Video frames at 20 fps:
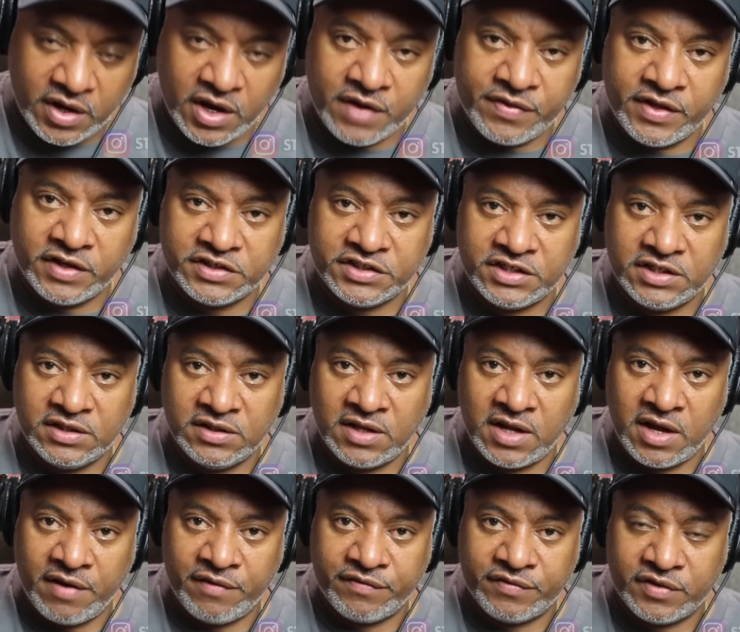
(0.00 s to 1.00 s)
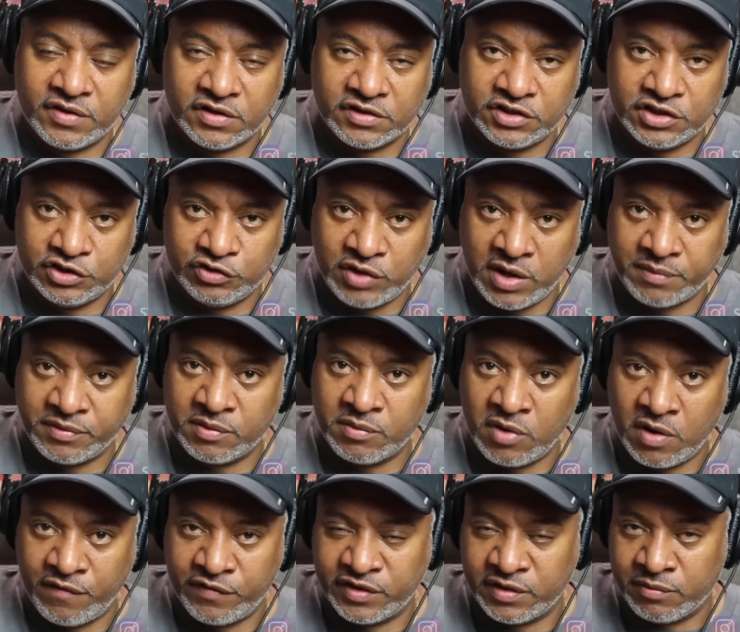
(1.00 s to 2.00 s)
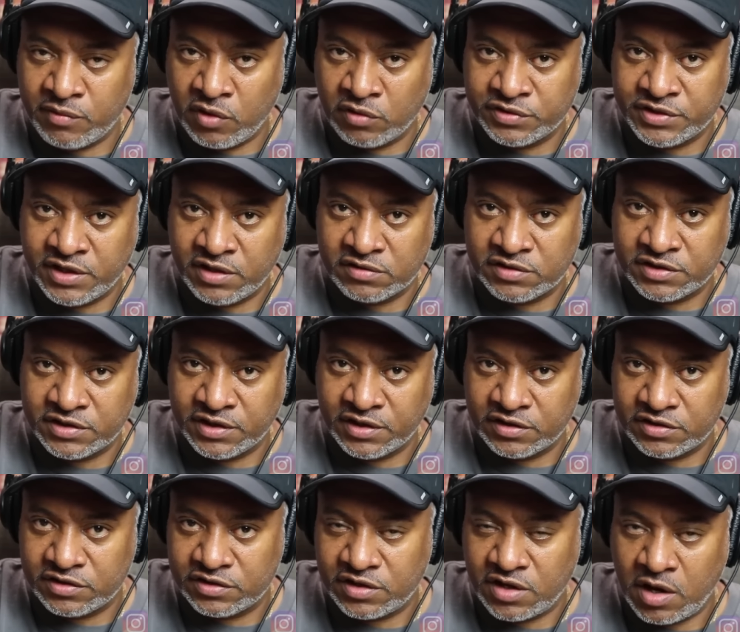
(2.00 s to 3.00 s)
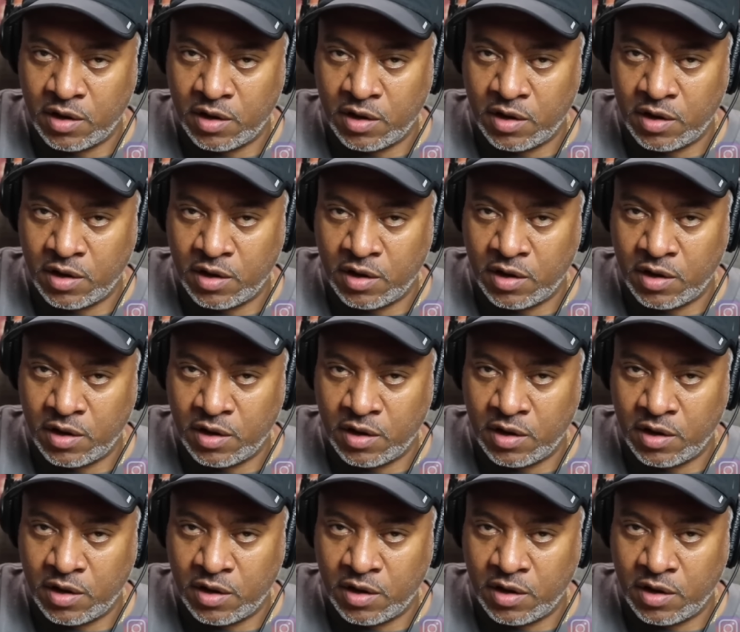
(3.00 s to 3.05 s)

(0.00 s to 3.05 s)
And then she left. She dropped him off at the Motel 6,